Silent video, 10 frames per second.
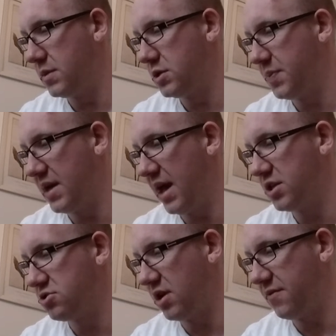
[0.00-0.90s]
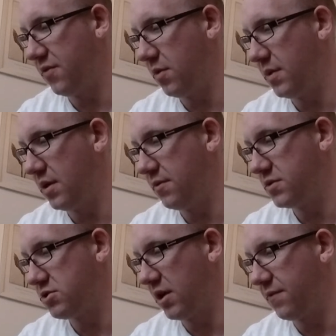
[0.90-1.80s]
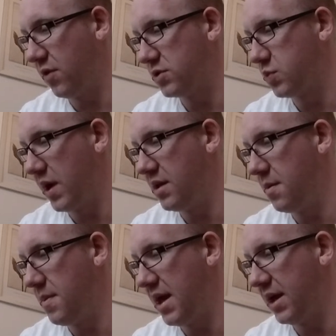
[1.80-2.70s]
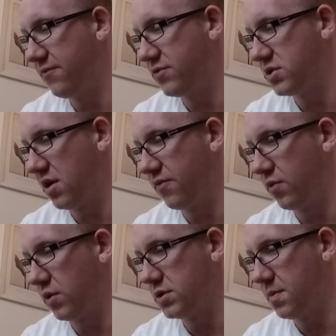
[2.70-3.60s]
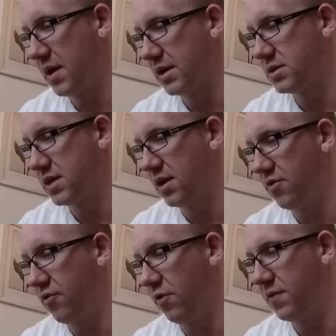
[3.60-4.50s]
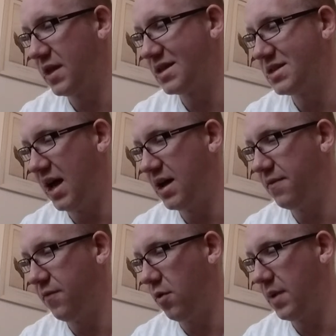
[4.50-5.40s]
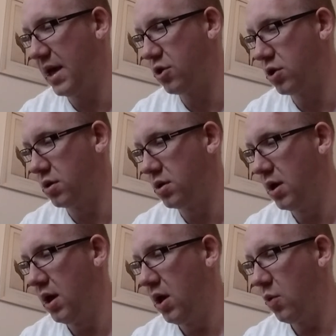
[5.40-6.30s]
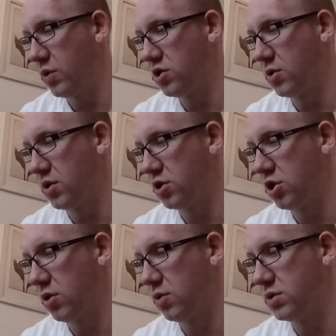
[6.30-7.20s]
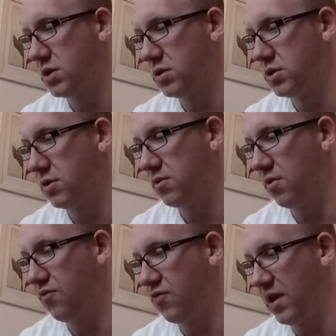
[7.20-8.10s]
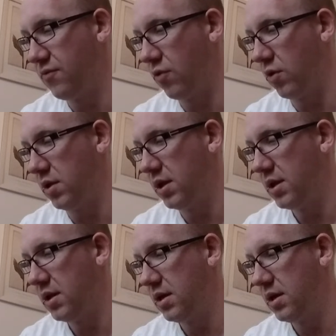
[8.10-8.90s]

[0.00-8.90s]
Spearhead Strike Force, when making reserve rolls, make a single roll for the entire formation, which you can choose to re-roll.